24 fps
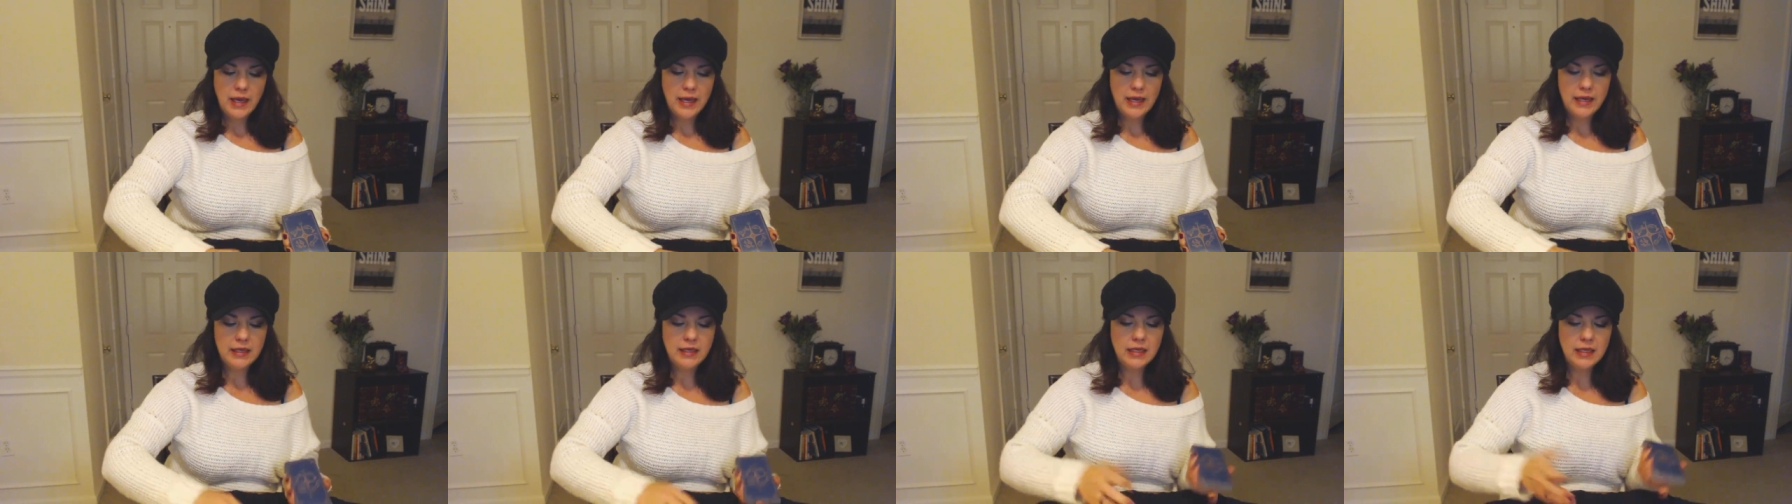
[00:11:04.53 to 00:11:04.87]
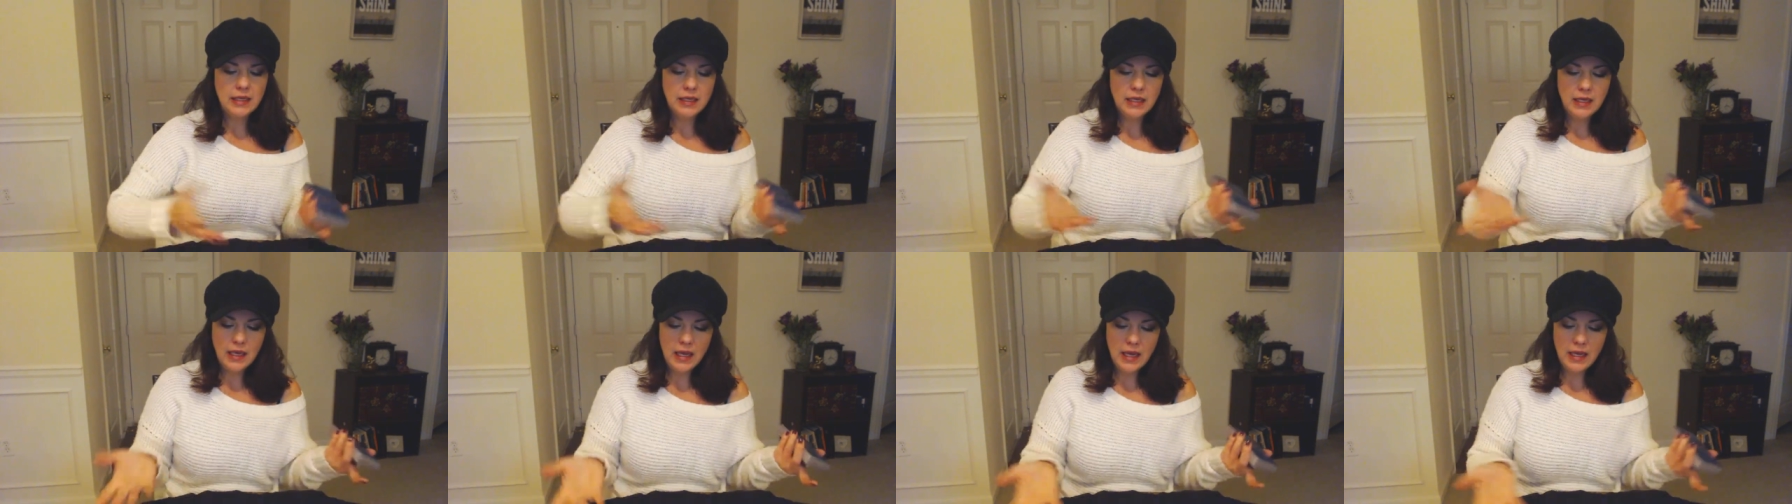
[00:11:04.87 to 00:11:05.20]

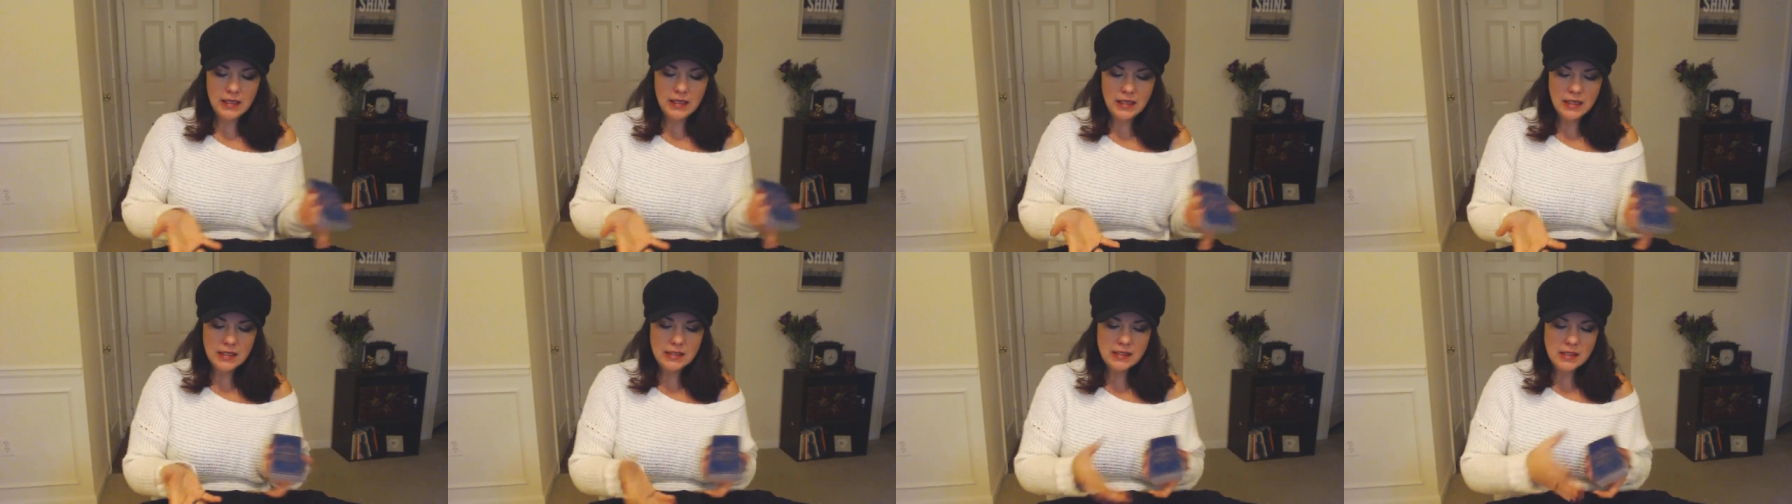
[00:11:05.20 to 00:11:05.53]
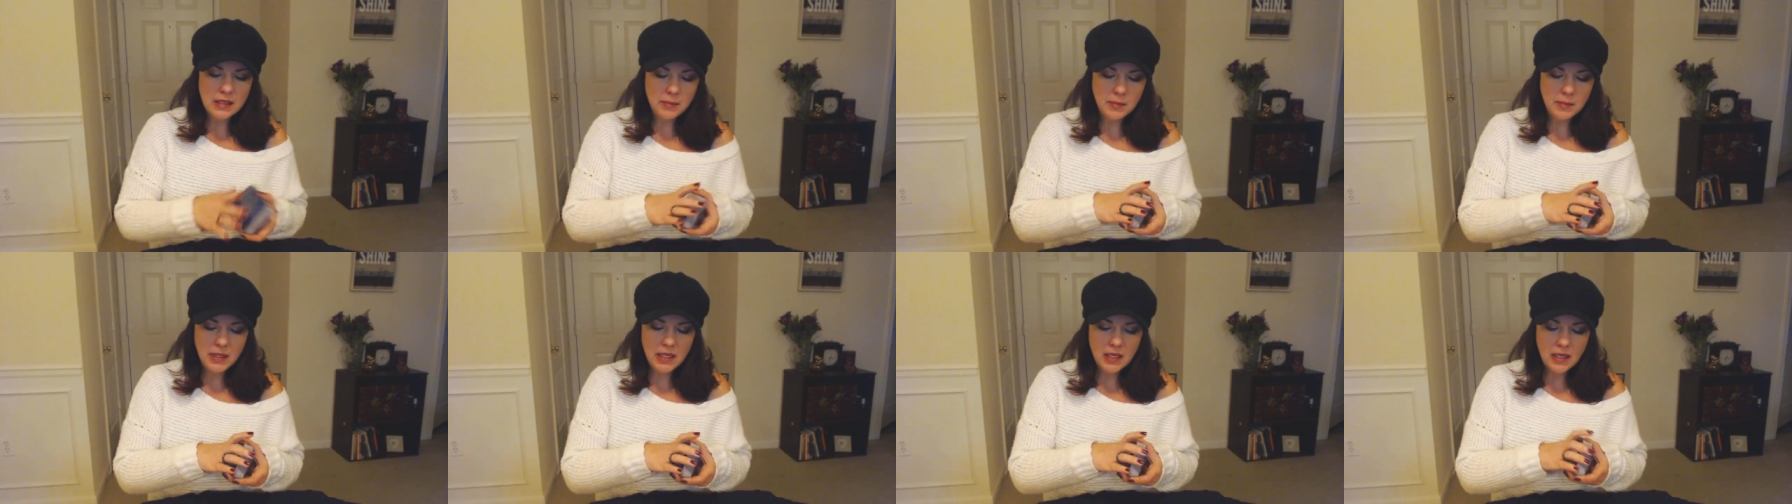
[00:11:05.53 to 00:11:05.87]
And and is
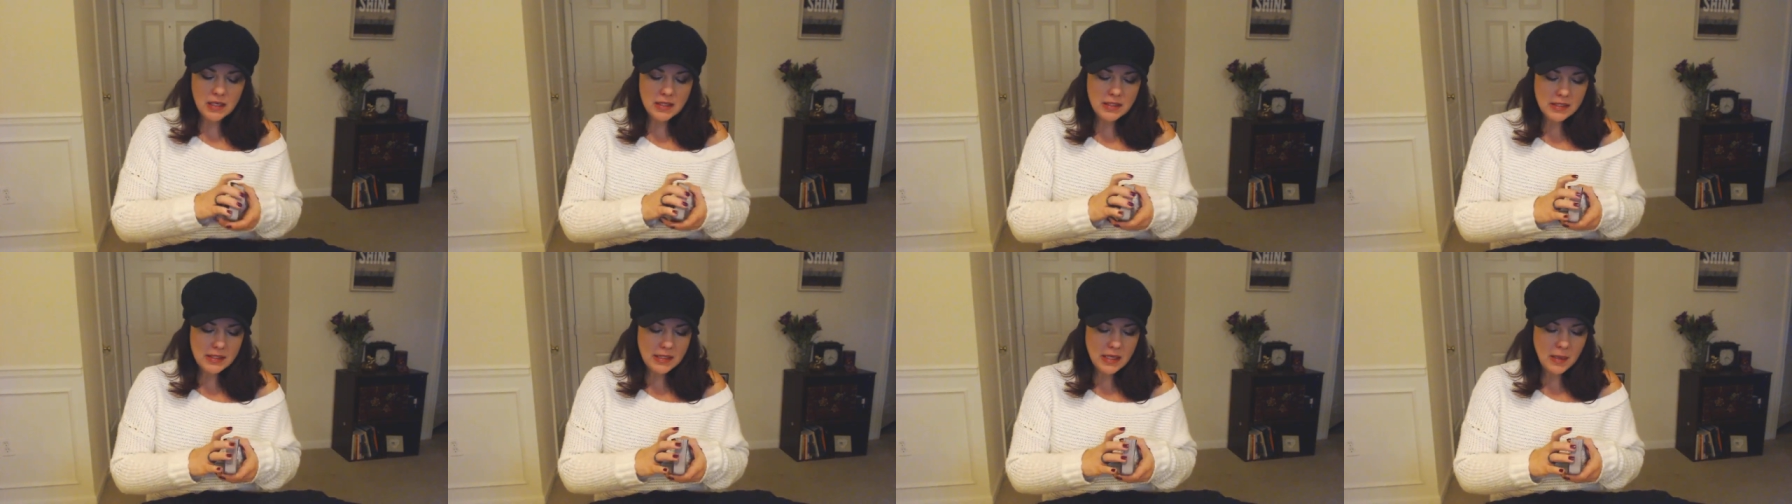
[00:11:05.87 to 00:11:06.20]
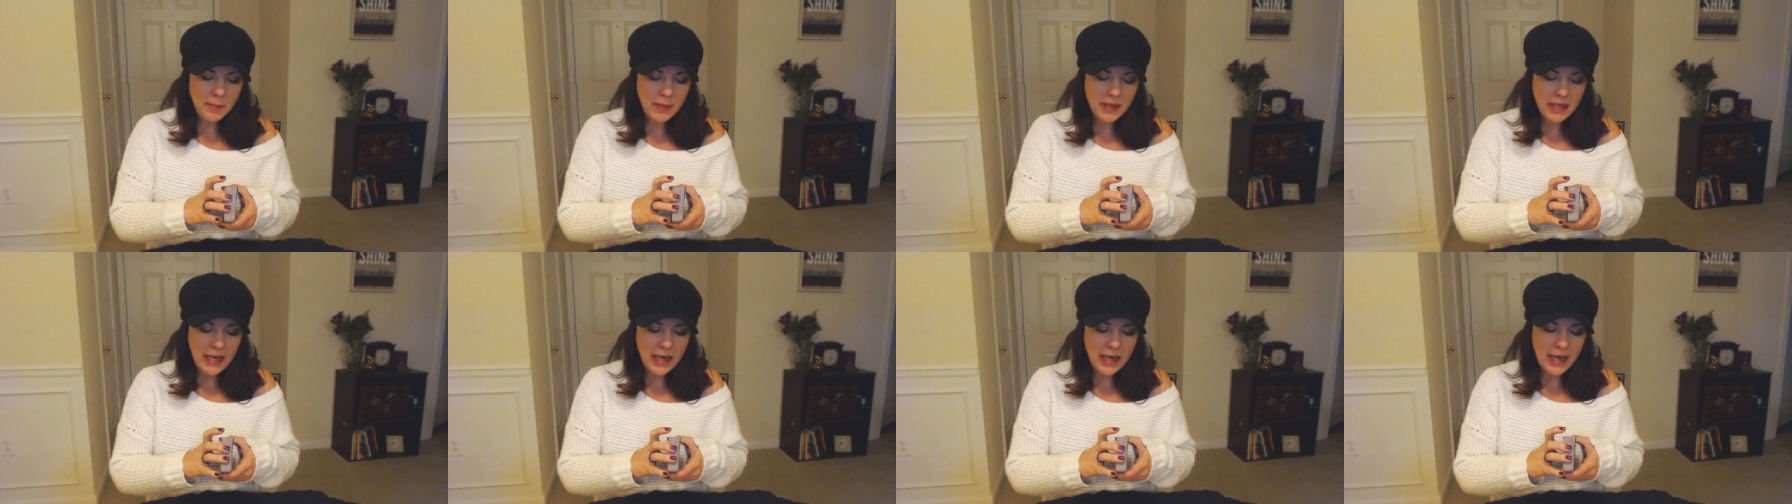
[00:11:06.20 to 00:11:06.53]
it because
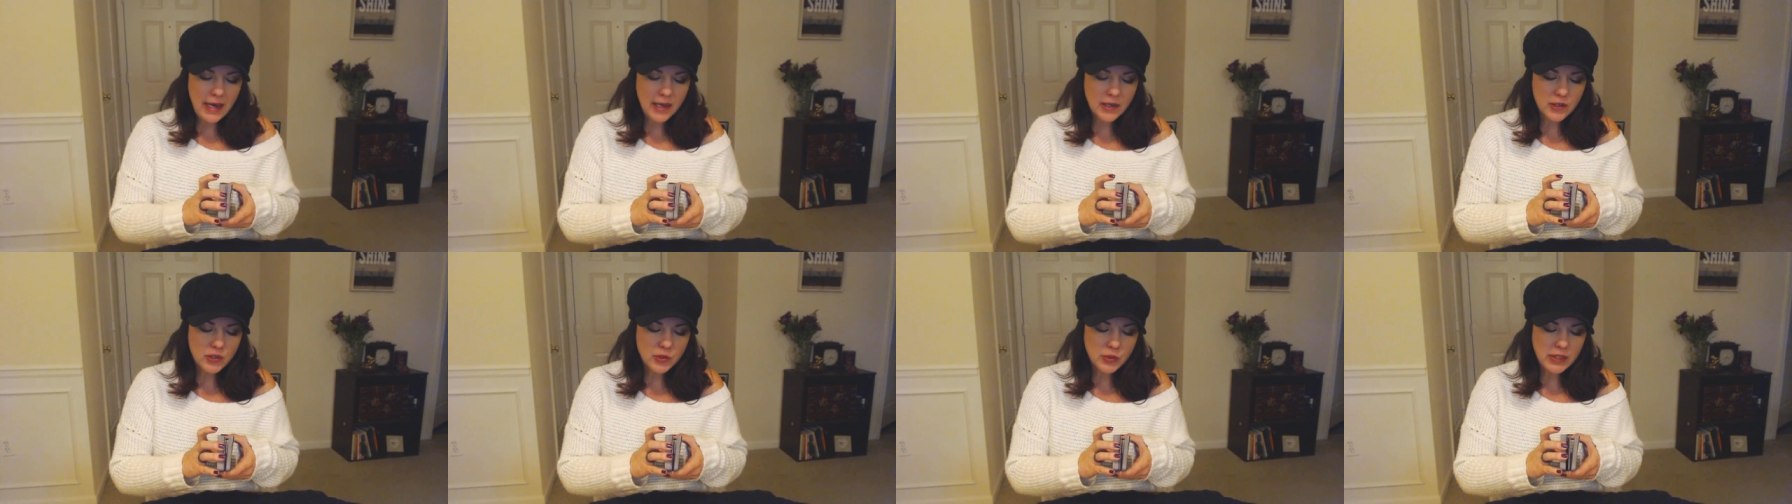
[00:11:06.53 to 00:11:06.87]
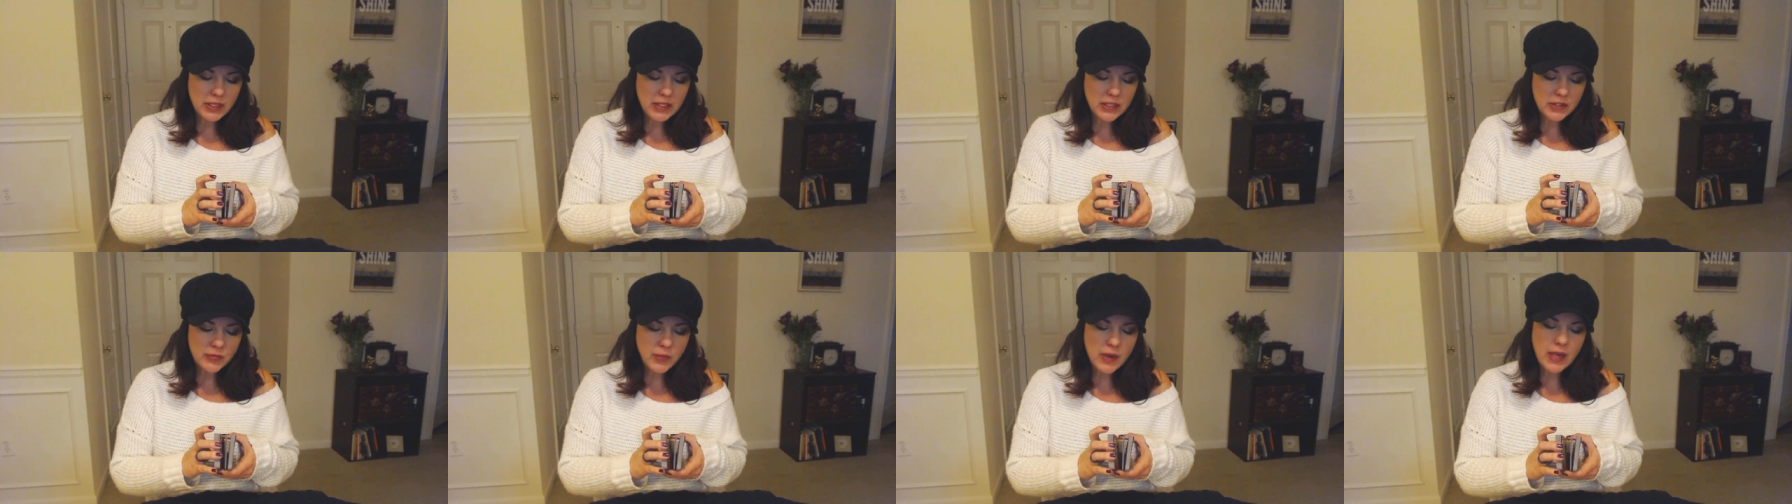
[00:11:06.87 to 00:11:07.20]
somebody
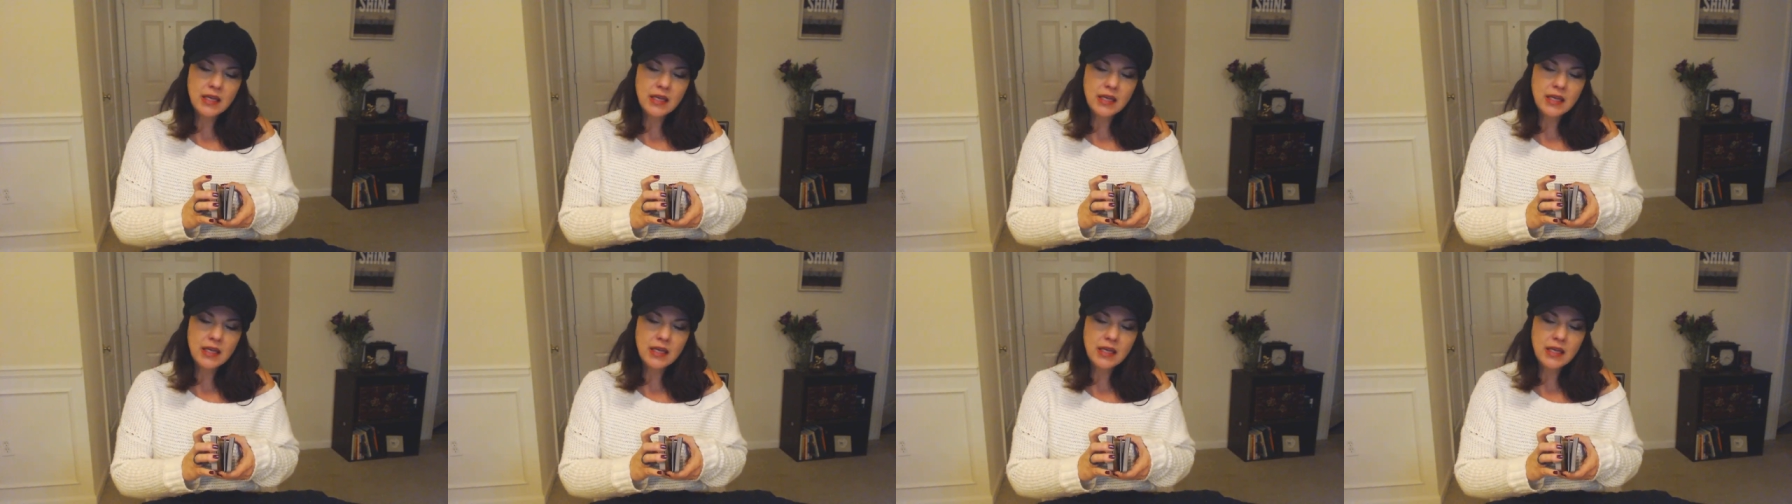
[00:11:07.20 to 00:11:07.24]
actually is